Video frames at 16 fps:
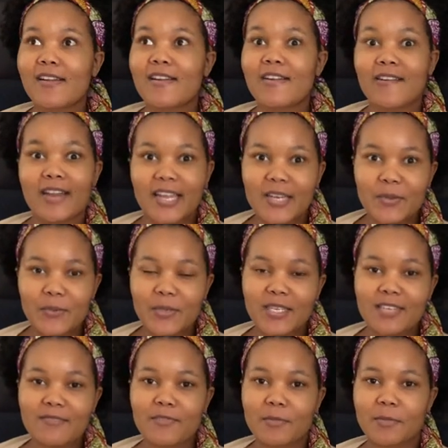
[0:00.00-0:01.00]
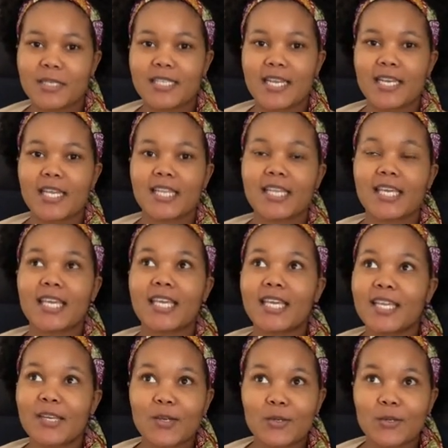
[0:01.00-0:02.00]
great week from attending the
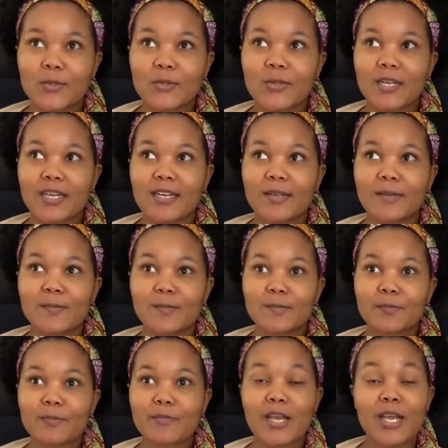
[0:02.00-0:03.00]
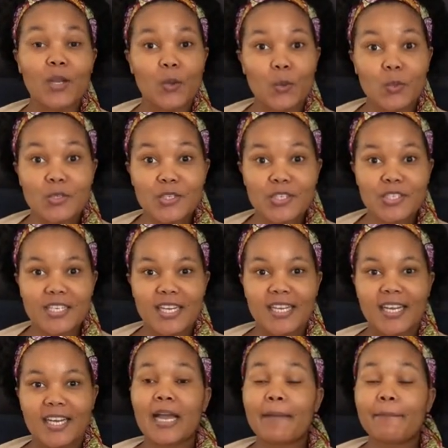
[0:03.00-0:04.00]
Keedo launch.
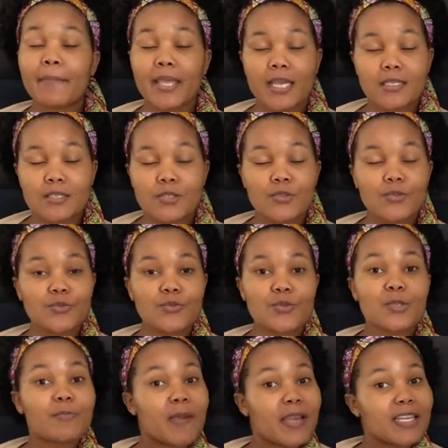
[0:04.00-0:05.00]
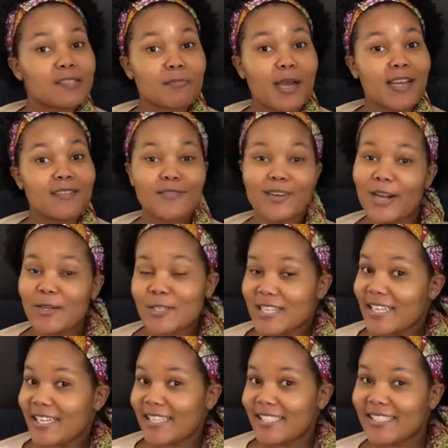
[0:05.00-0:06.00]
I'm yet to spend my
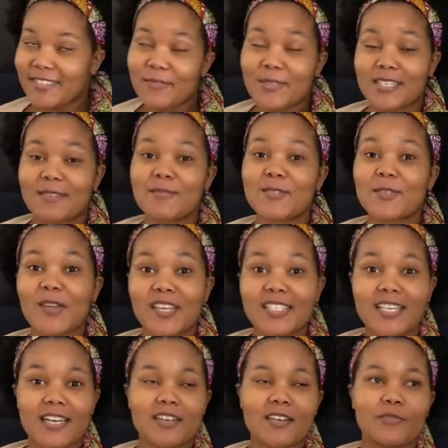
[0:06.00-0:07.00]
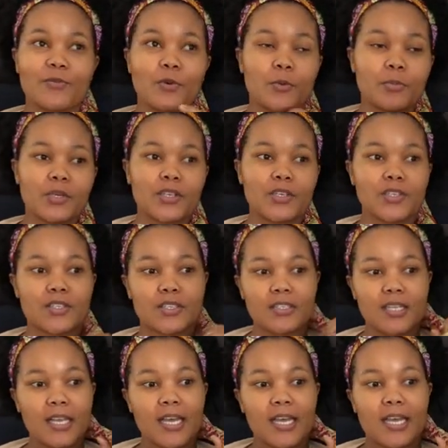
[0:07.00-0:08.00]
voucher, which I'm so excited for, because
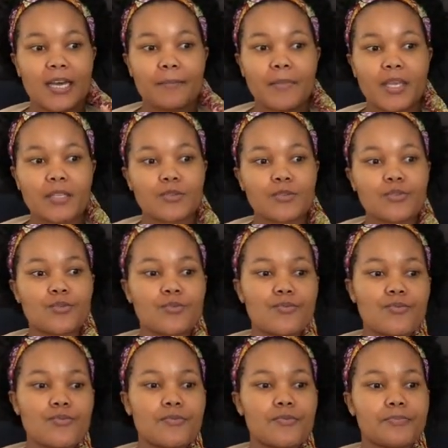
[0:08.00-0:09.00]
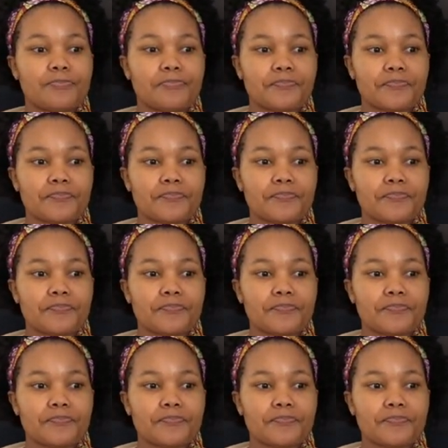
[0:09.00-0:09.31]
I'm yet to